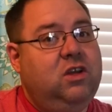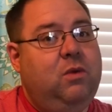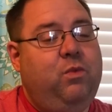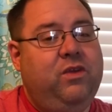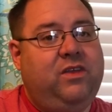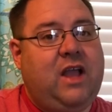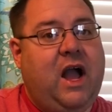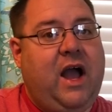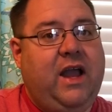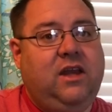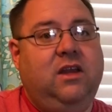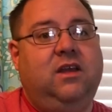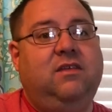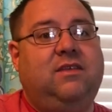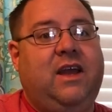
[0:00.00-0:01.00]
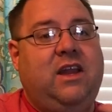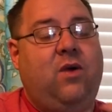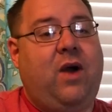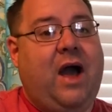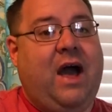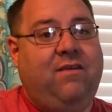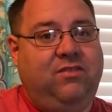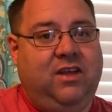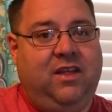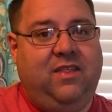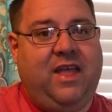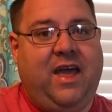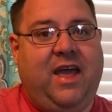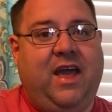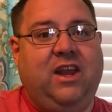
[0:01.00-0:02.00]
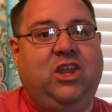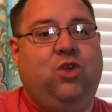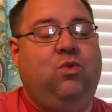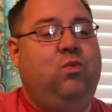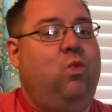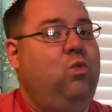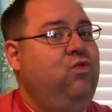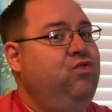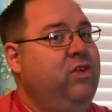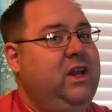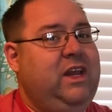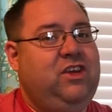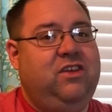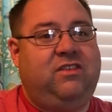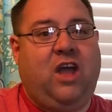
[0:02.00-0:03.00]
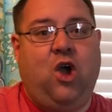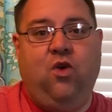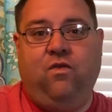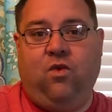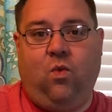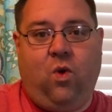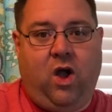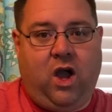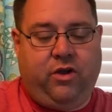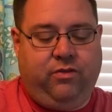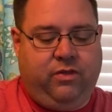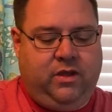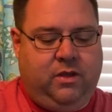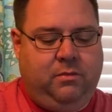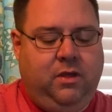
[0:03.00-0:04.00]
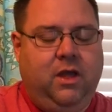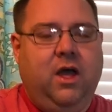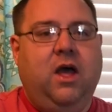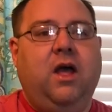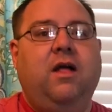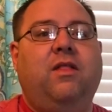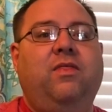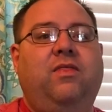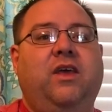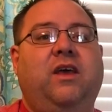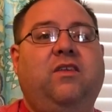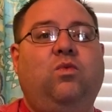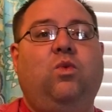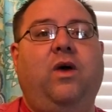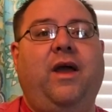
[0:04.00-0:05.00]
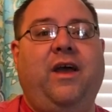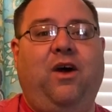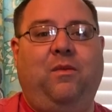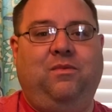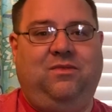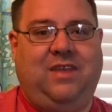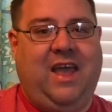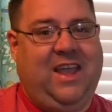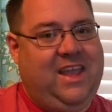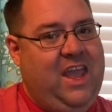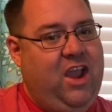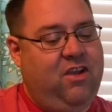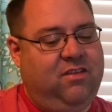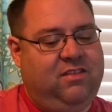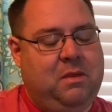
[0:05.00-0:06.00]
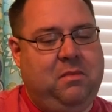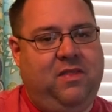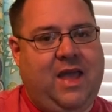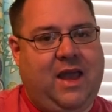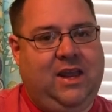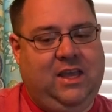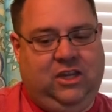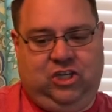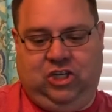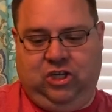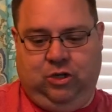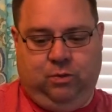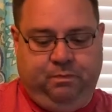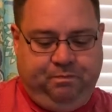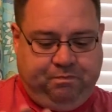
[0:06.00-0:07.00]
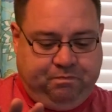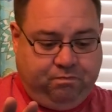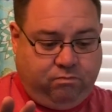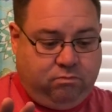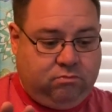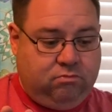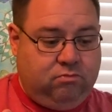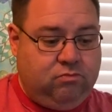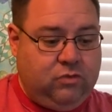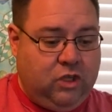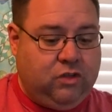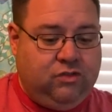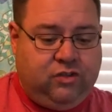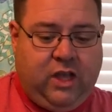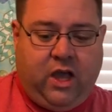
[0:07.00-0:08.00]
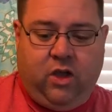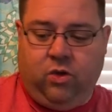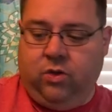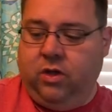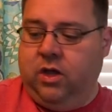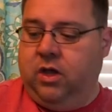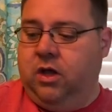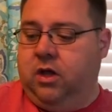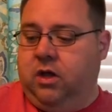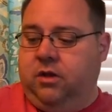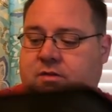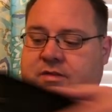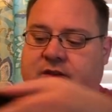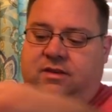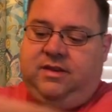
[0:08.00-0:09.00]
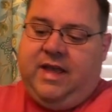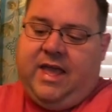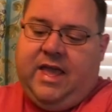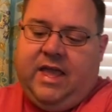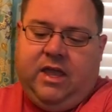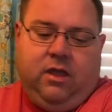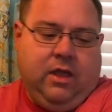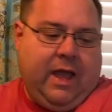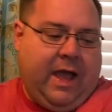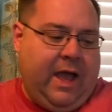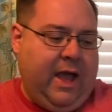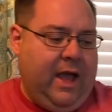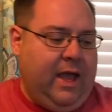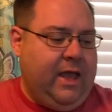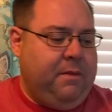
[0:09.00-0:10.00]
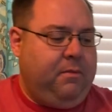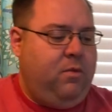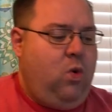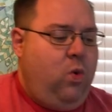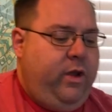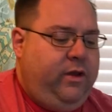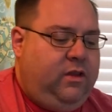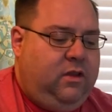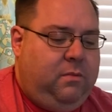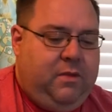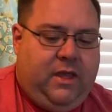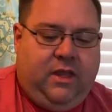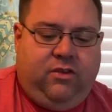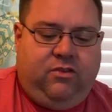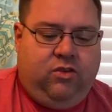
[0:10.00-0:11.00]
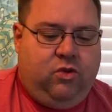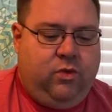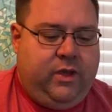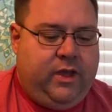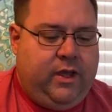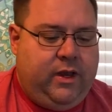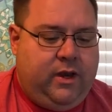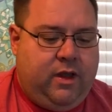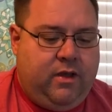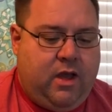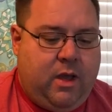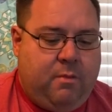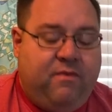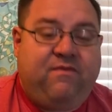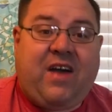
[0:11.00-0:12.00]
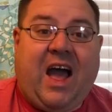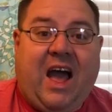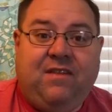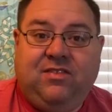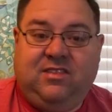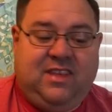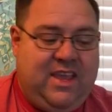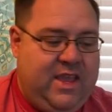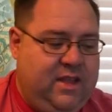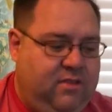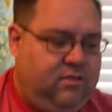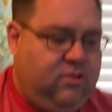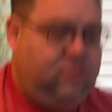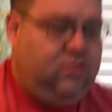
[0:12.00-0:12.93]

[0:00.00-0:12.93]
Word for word: them with kindness, I know I've done that, you really just overwater them, this will help take care of some of that issue. So today I am going to be doing um, five seeds to